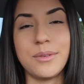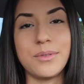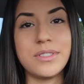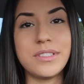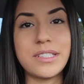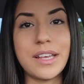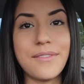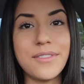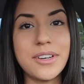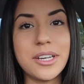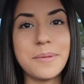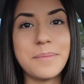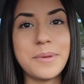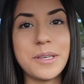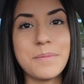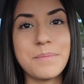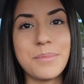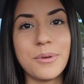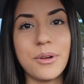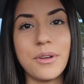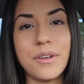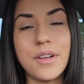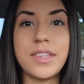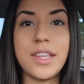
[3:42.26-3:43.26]
It was 70
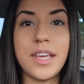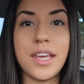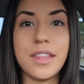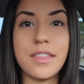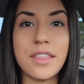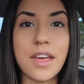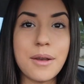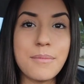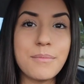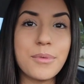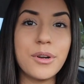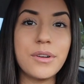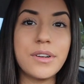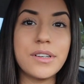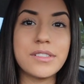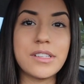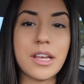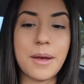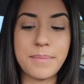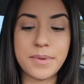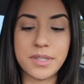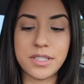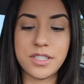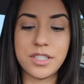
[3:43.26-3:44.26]
people. They then broke us
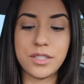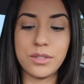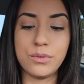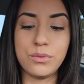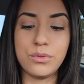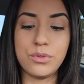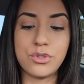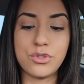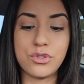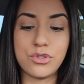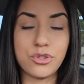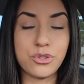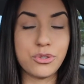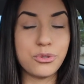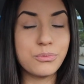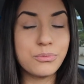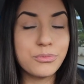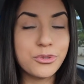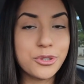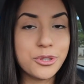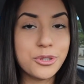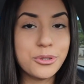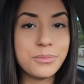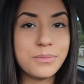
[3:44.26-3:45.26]
up into
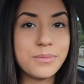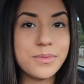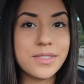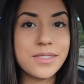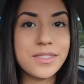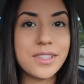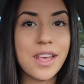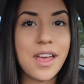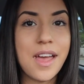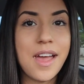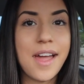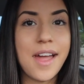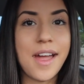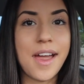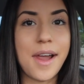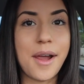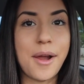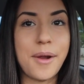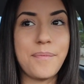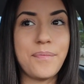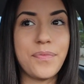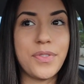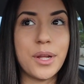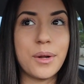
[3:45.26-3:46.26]
Zoom rooms,
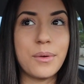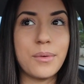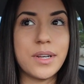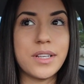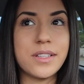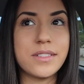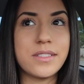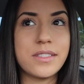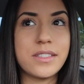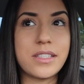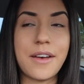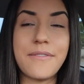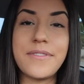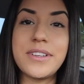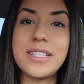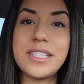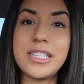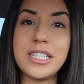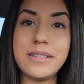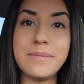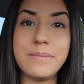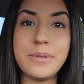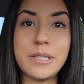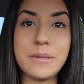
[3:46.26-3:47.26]
and there was
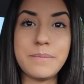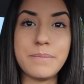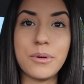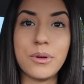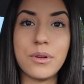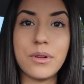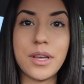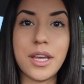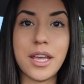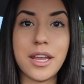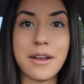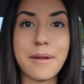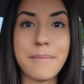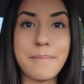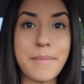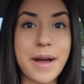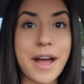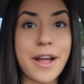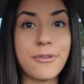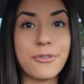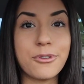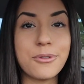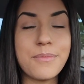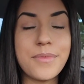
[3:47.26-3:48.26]
17 people in
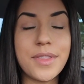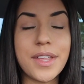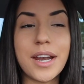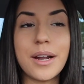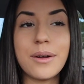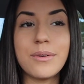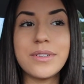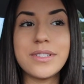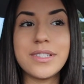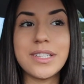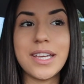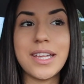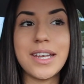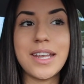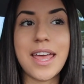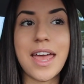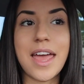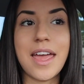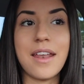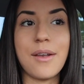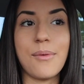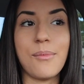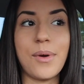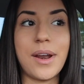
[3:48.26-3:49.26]
my room that I was in.
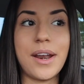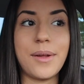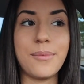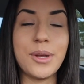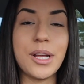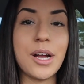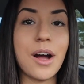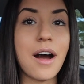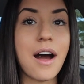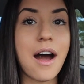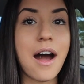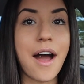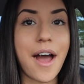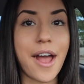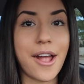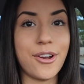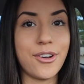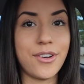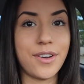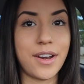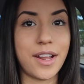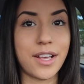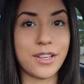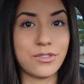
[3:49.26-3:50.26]
And when we got
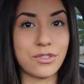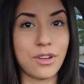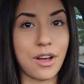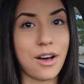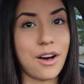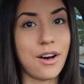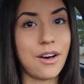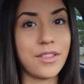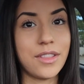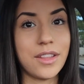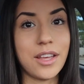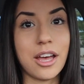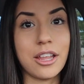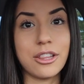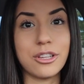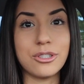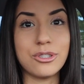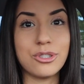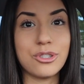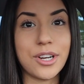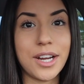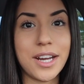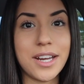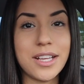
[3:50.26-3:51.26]
hired and I saw all the
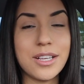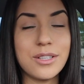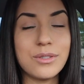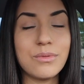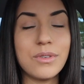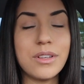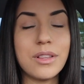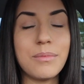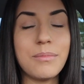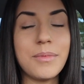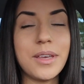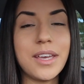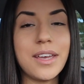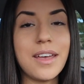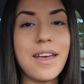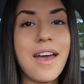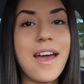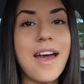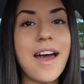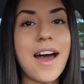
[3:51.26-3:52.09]
other trainees with me,